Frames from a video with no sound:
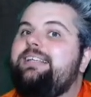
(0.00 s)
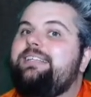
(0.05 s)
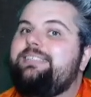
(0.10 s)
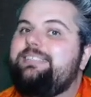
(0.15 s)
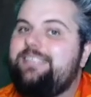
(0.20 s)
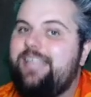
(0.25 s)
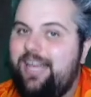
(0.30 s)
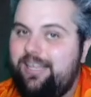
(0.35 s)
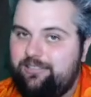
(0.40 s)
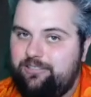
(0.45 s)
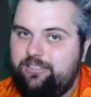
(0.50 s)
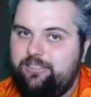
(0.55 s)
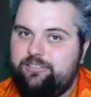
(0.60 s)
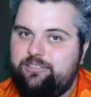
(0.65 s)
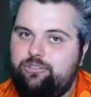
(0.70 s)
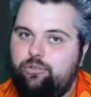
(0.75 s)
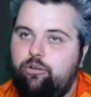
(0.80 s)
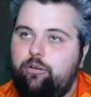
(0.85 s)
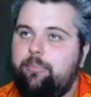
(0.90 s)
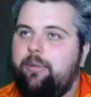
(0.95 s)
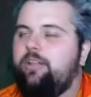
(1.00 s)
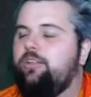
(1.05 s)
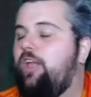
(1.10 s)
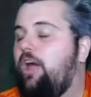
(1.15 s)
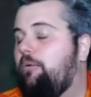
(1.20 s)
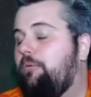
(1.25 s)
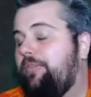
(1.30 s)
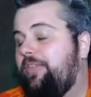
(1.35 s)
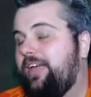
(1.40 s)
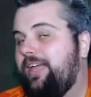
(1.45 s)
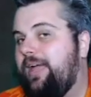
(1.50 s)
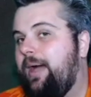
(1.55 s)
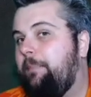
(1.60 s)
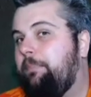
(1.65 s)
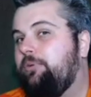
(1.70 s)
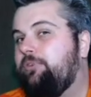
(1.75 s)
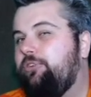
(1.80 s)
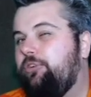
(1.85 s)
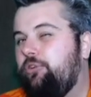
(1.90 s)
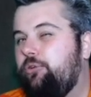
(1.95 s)
Tesla Storm, along with a couple
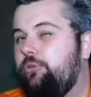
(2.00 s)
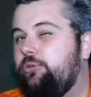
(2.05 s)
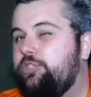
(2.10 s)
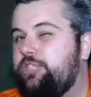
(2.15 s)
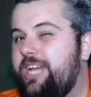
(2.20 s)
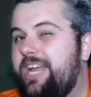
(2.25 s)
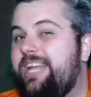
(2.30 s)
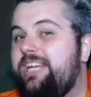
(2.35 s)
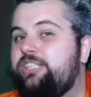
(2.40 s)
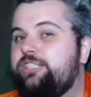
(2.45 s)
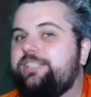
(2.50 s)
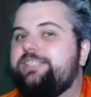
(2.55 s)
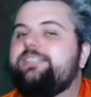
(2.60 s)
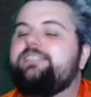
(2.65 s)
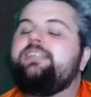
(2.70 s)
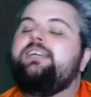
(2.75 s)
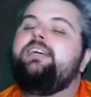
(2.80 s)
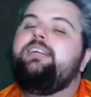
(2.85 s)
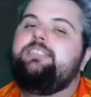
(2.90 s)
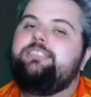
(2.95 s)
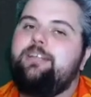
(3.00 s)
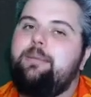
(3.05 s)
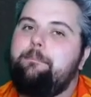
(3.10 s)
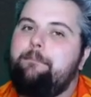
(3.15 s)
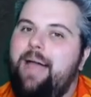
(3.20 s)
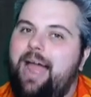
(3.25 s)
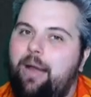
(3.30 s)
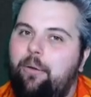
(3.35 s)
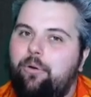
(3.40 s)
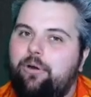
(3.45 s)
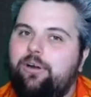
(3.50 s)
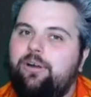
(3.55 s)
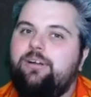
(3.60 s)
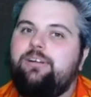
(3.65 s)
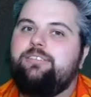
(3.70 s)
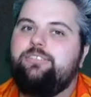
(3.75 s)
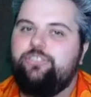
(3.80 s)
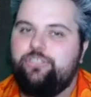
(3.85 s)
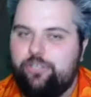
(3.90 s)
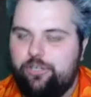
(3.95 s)
new changes to Mauer
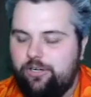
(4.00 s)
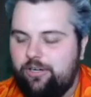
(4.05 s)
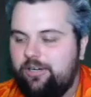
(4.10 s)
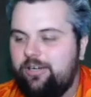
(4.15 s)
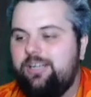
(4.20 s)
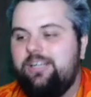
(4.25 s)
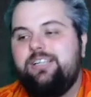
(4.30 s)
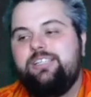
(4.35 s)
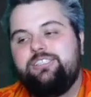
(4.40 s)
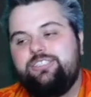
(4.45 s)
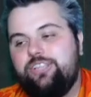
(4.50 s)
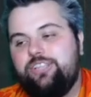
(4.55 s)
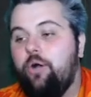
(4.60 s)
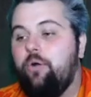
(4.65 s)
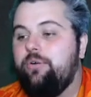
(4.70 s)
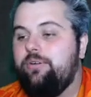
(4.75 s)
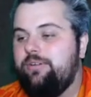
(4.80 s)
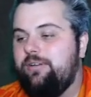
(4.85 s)
Der Toten.